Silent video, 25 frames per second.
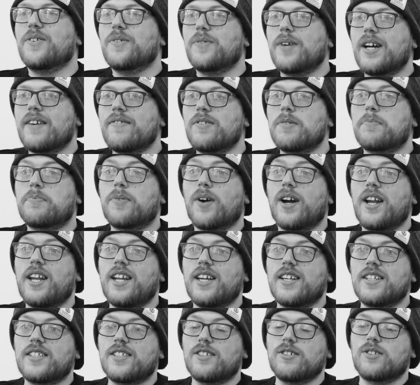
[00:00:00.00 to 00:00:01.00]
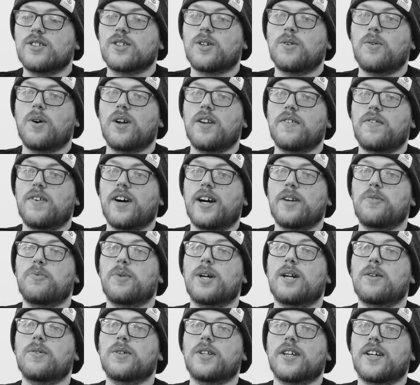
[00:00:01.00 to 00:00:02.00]
We have an apprentice who's a qualified
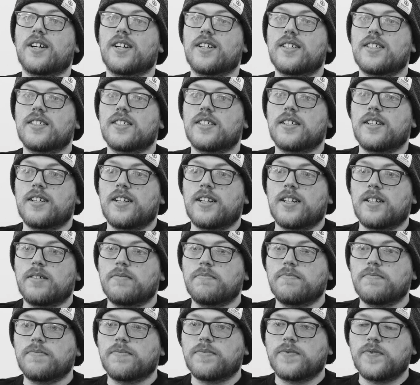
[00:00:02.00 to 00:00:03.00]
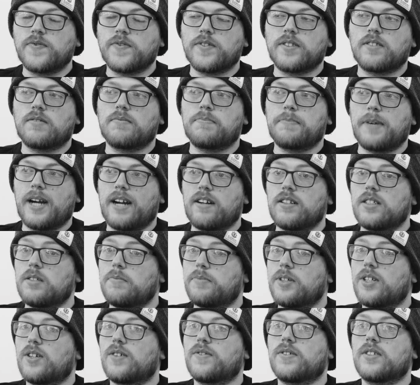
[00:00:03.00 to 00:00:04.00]
welder. Apparently
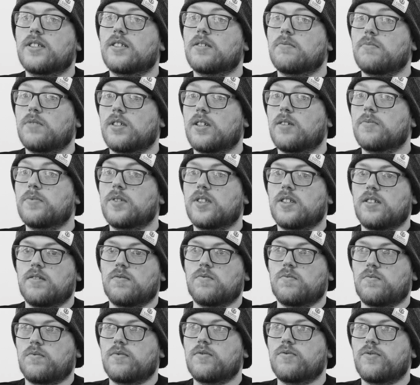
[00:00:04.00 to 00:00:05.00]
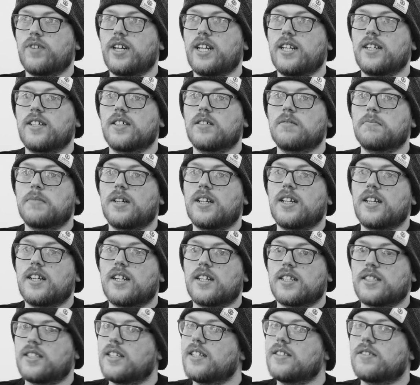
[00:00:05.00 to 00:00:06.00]
been offered some jobs to really good money,
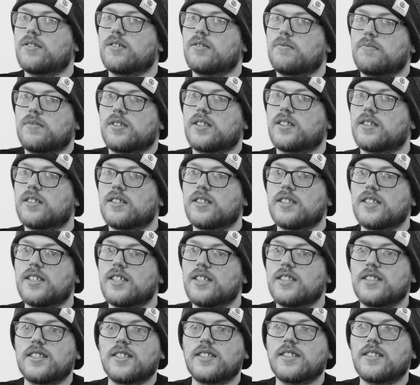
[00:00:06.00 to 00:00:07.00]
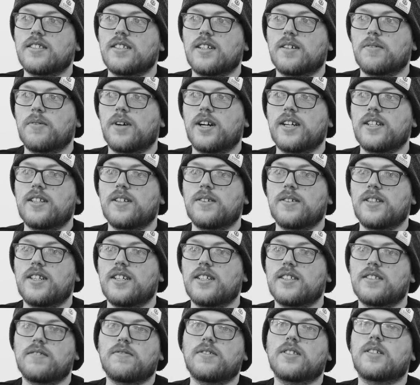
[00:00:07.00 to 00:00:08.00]
and I said to him, like, you know, why are you doing
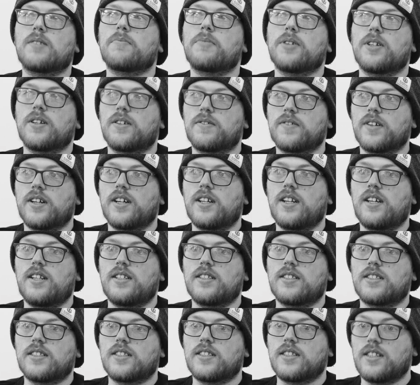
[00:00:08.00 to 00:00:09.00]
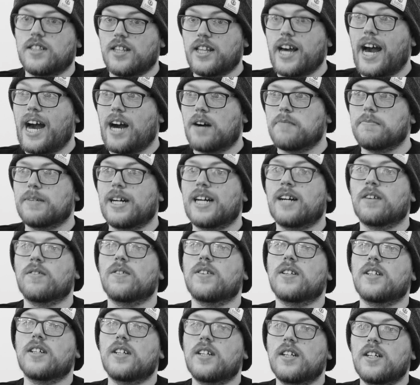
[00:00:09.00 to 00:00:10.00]
this if you could be off earning that
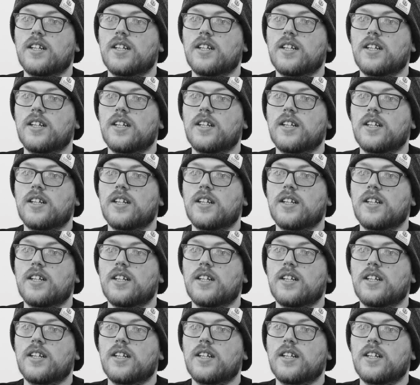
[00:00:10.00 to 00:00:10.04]
amount?